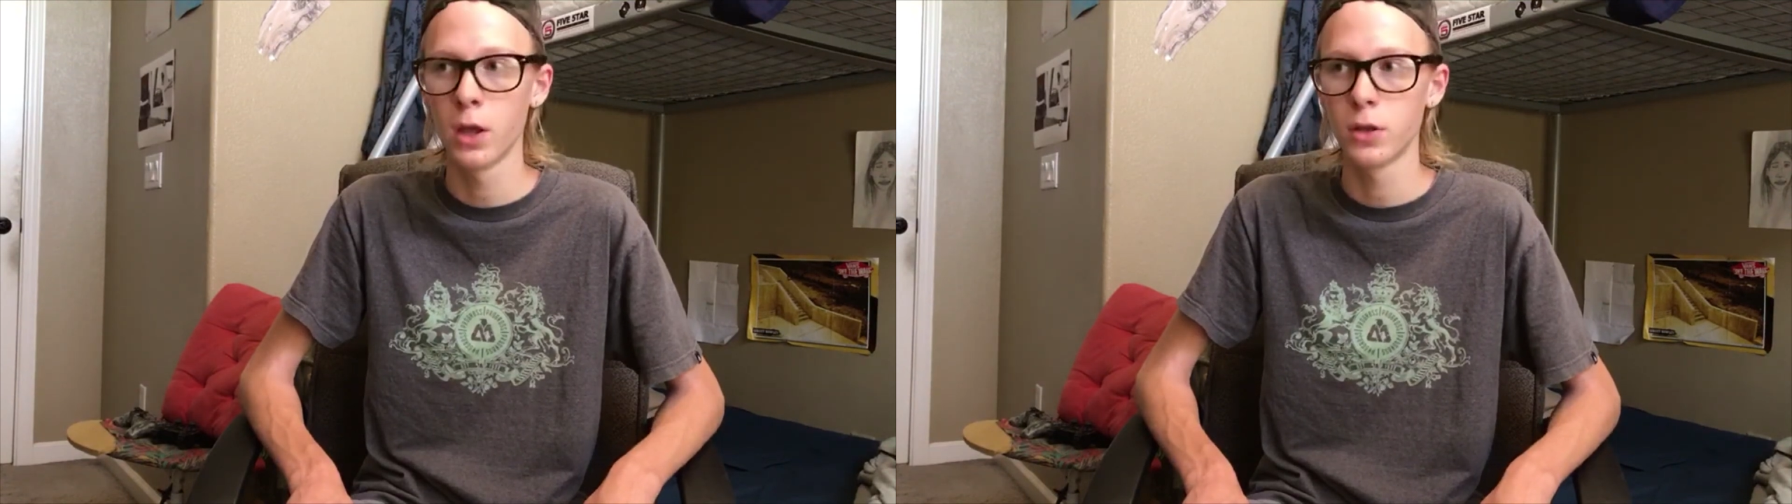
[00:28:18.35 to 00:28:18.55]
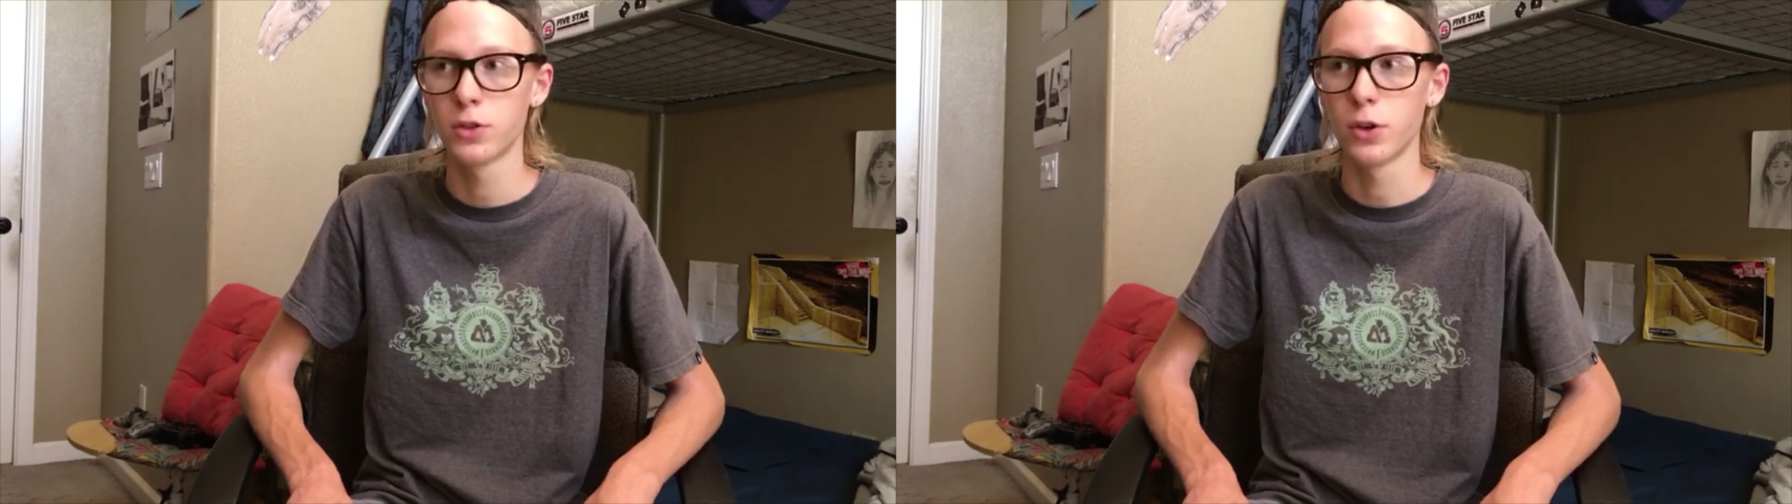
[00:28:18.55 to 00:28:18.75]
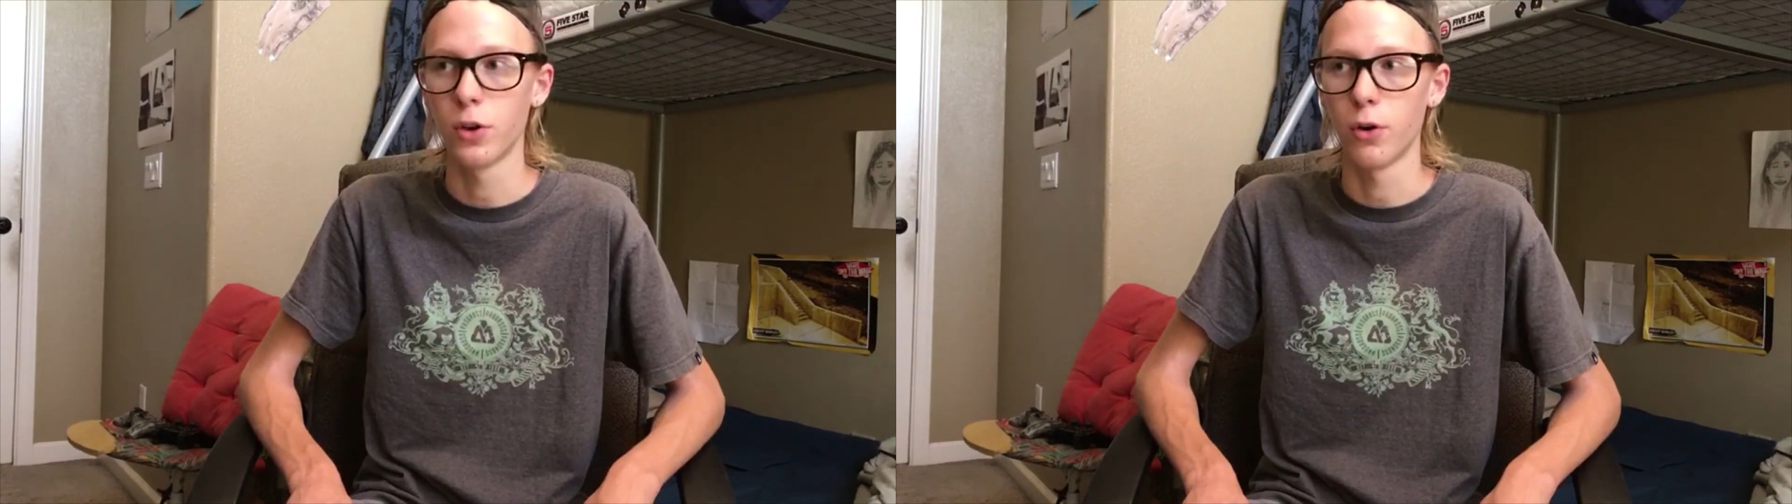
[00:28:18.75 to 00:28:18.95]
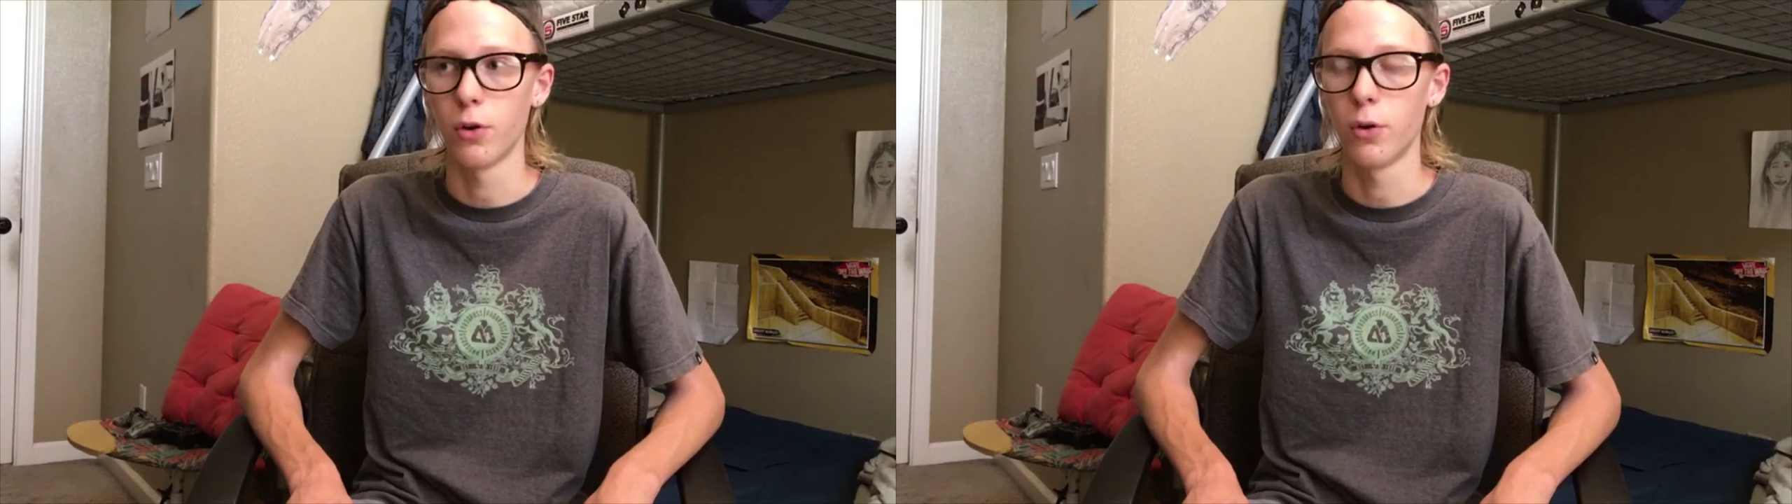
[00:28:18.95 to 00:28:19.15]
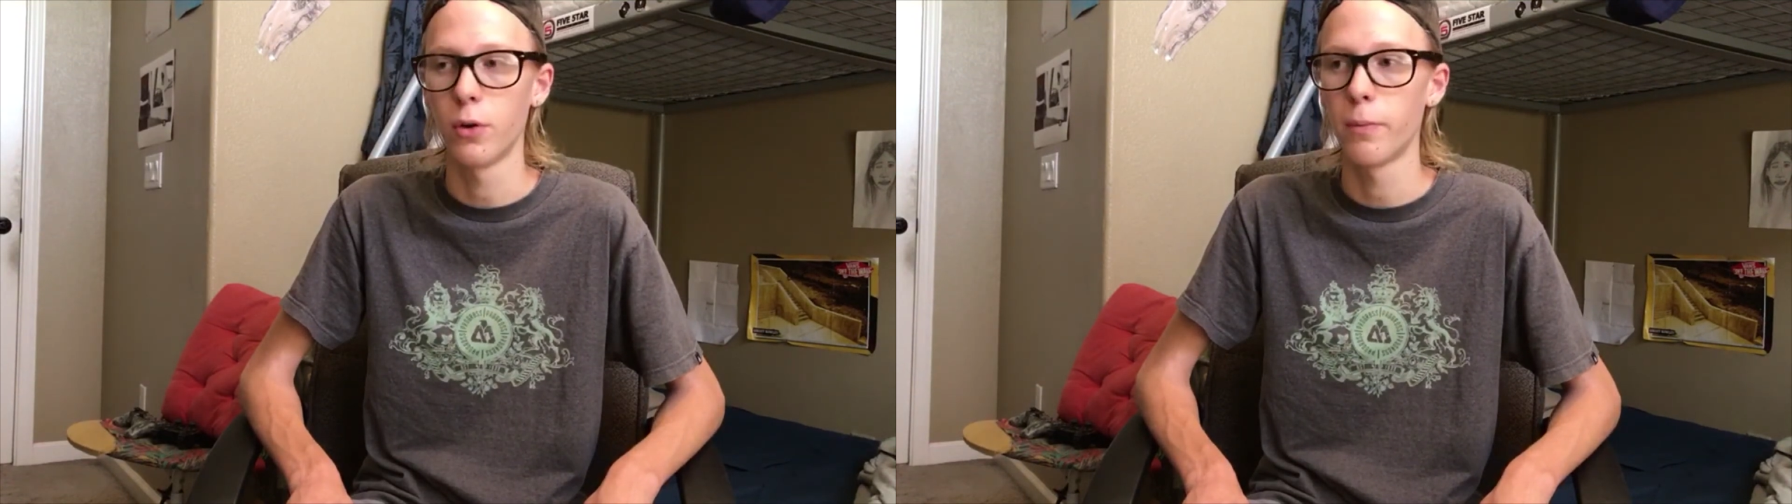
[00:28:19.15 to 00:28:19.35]

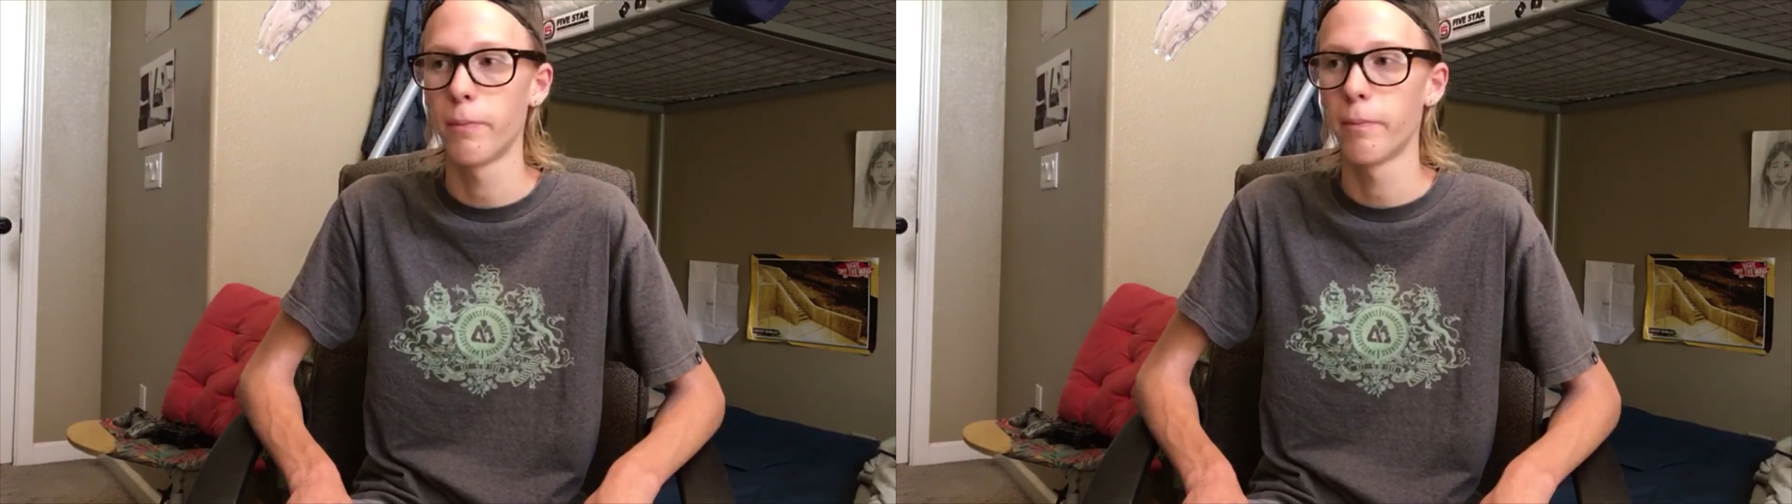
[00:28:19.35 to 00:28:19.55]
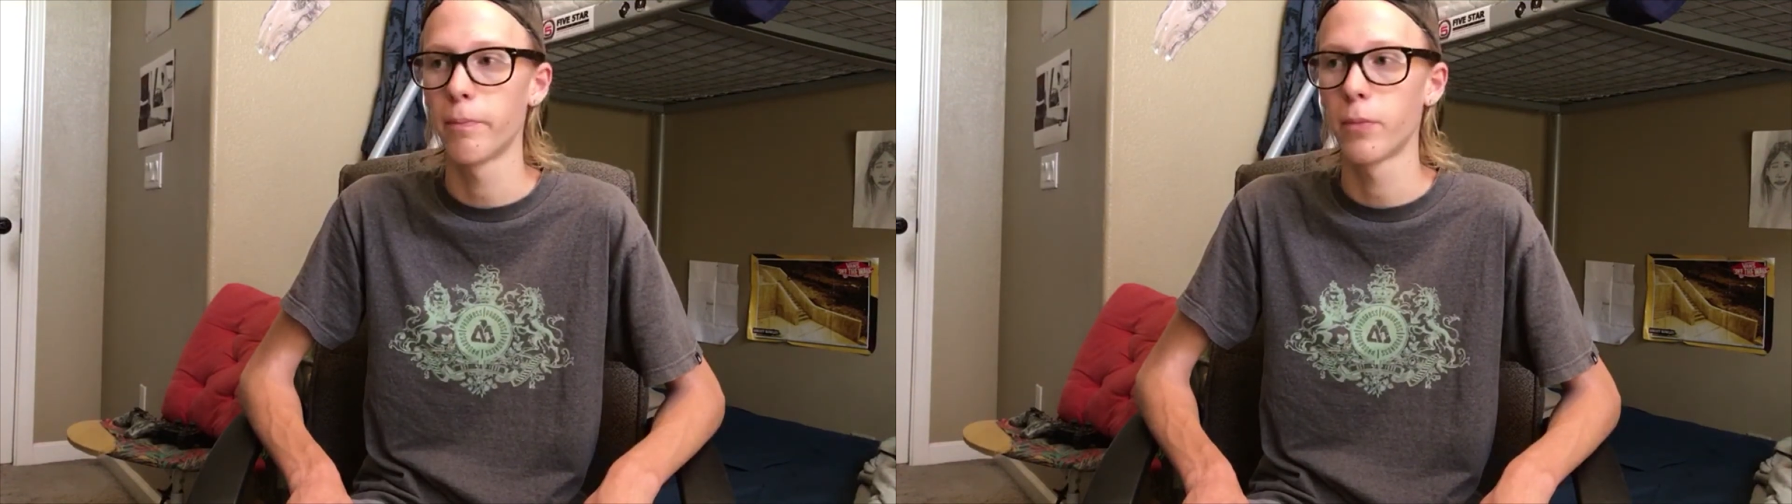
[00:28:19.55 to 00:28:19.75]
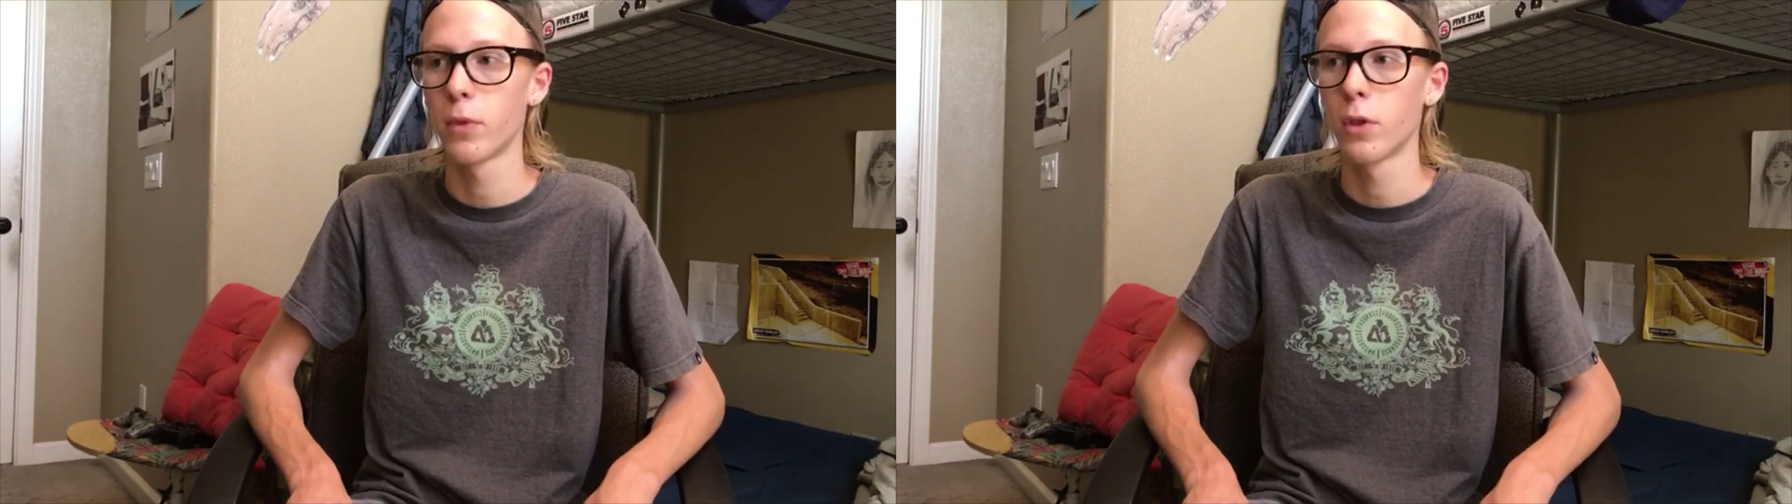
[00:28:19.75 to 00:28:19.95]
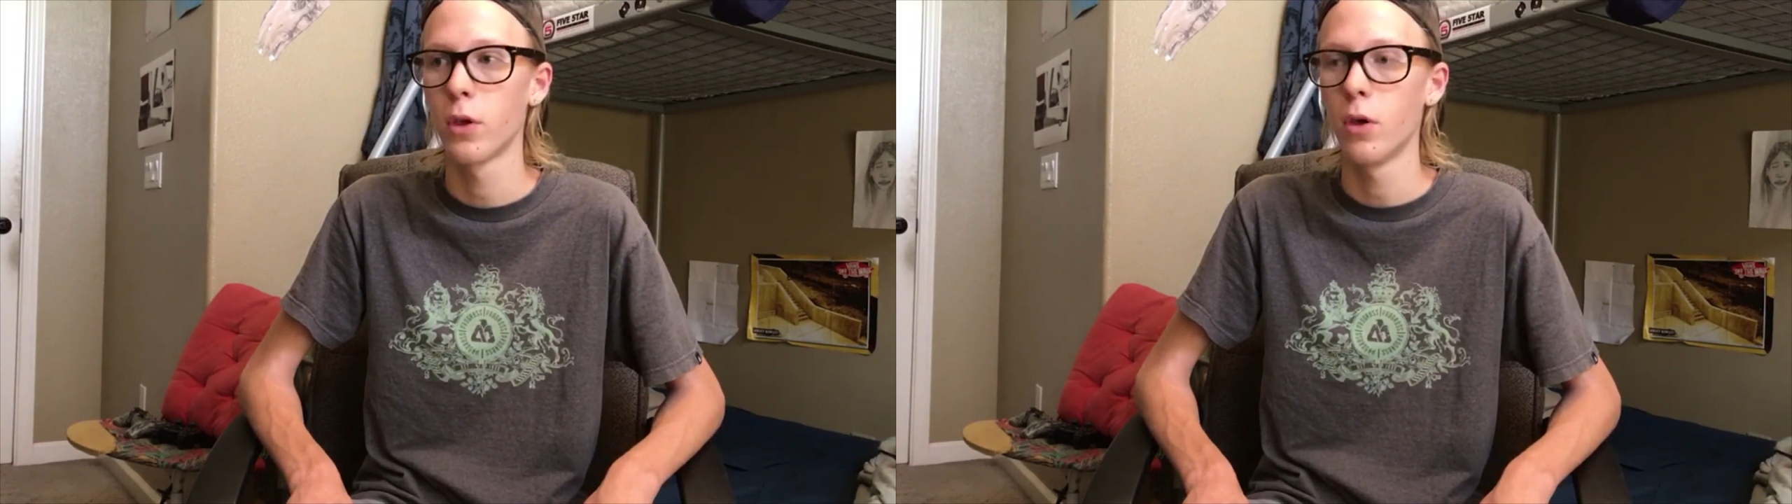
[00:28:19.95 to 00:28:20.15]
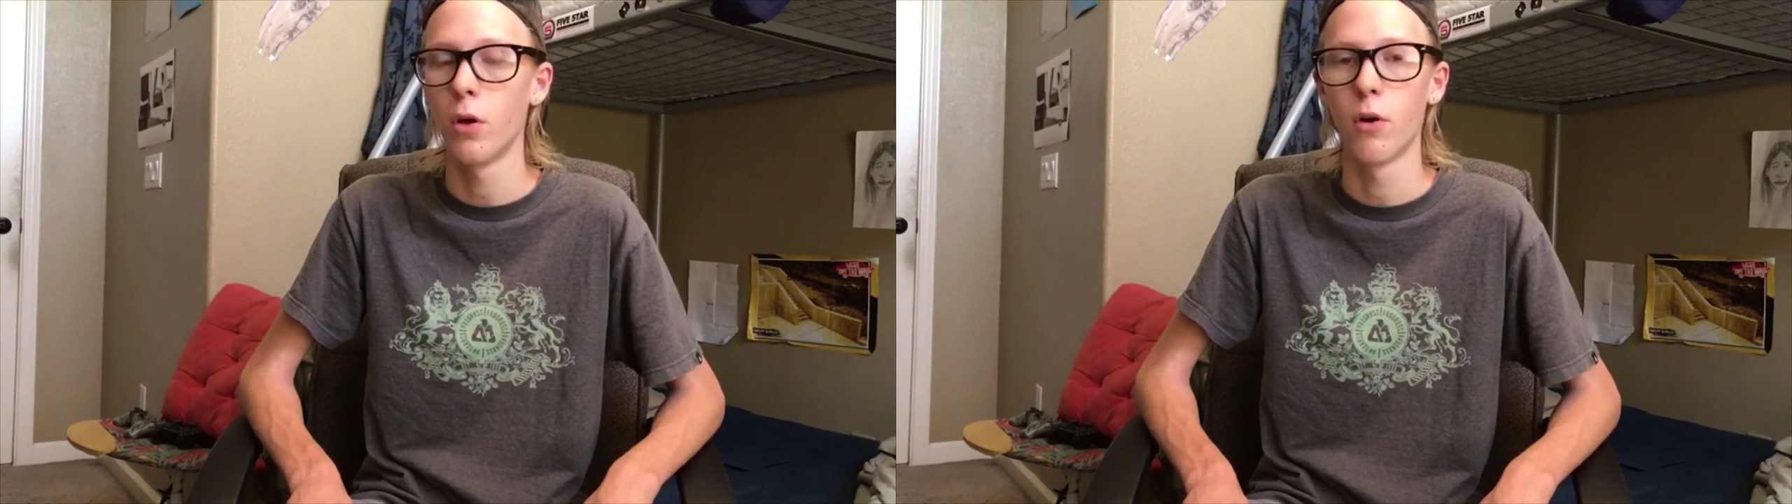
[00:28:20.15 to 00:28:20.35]
So
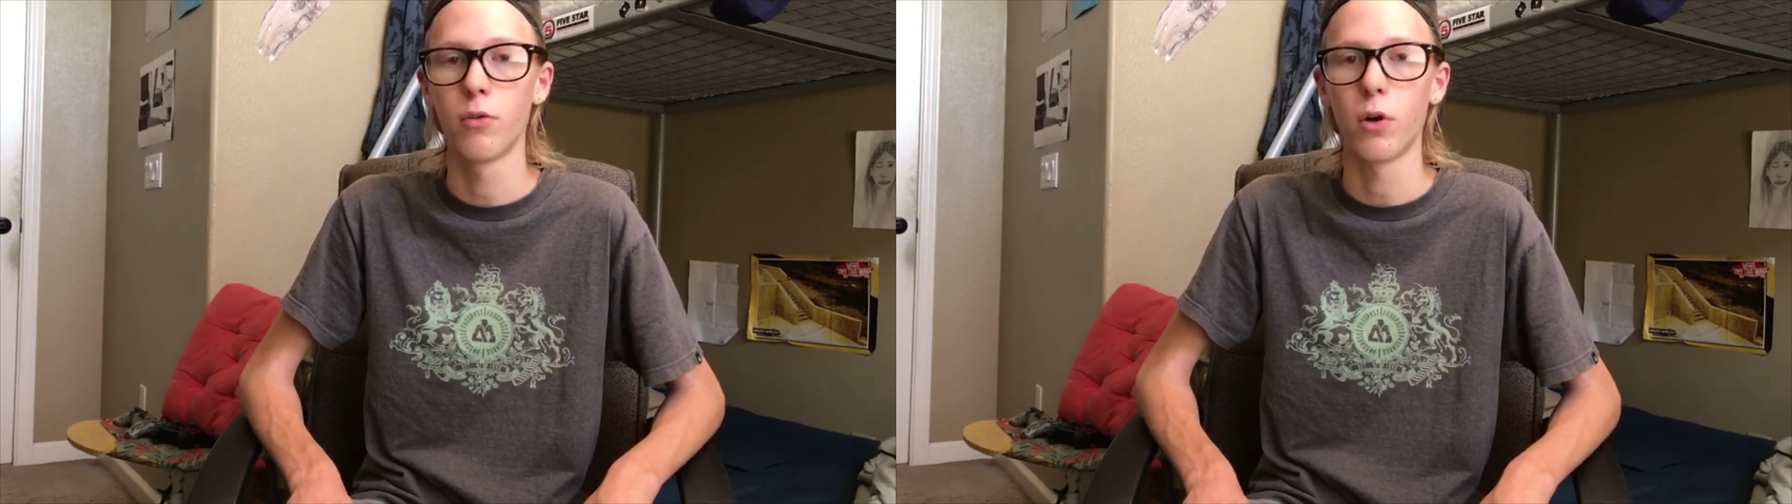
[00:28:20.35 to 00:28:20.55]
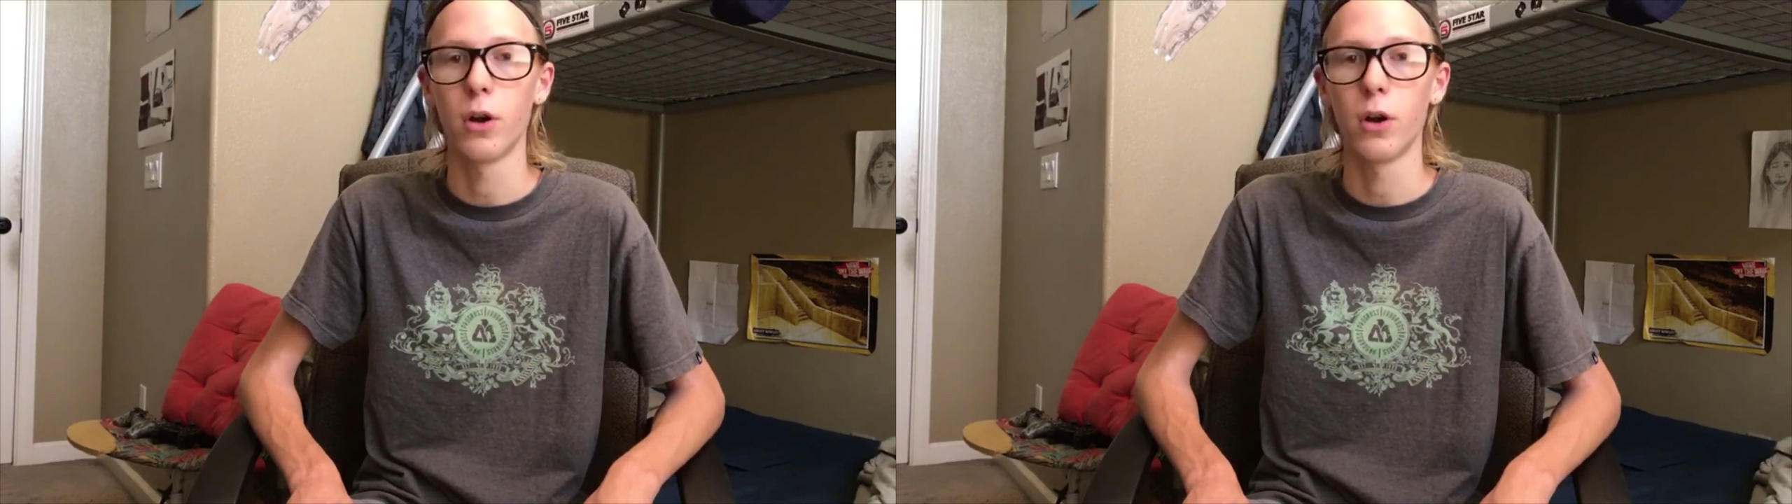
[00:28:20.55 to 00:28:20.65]
overall,